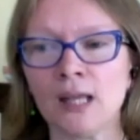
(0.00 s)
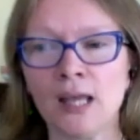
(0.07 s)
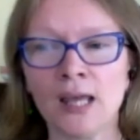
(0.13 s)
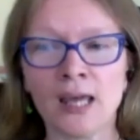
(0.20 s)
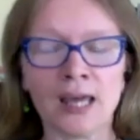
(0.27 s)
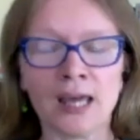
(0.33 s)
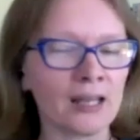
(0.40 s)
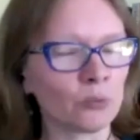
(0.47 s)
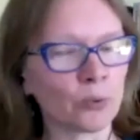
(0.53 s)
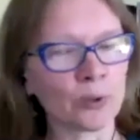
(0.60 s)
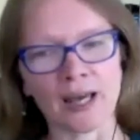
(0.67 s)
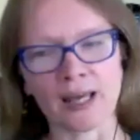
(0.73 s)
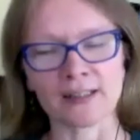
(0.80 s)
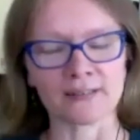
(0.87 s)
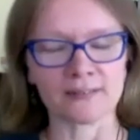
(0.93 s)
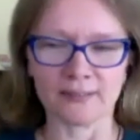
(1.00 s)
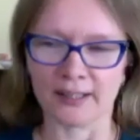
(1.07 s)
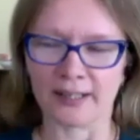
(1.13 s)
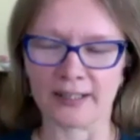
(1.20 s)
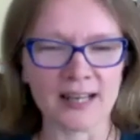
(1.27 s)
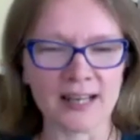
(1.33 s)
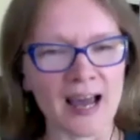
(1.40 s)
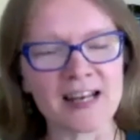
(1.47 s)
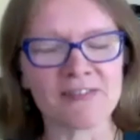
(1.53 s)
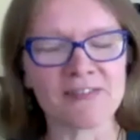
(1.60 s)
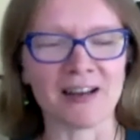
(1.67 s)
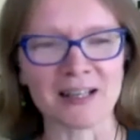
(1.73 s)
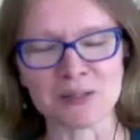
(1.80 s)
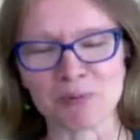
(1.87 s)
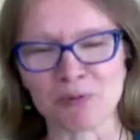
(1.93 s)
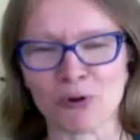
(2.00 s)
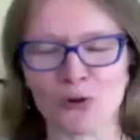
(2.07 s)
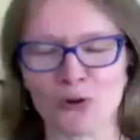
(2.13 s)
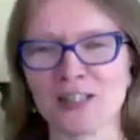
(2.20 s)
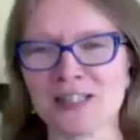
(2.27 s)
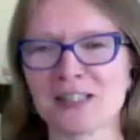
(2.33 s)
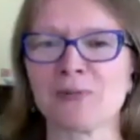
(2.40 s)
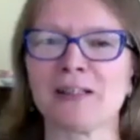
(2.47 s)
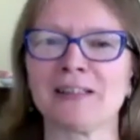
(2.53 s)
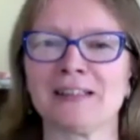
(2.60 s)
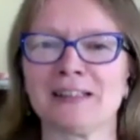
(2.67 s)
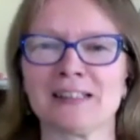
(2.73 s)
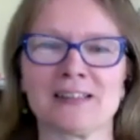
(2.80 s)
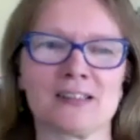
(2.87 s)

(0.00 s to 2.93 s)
And we had like 9 events before this one.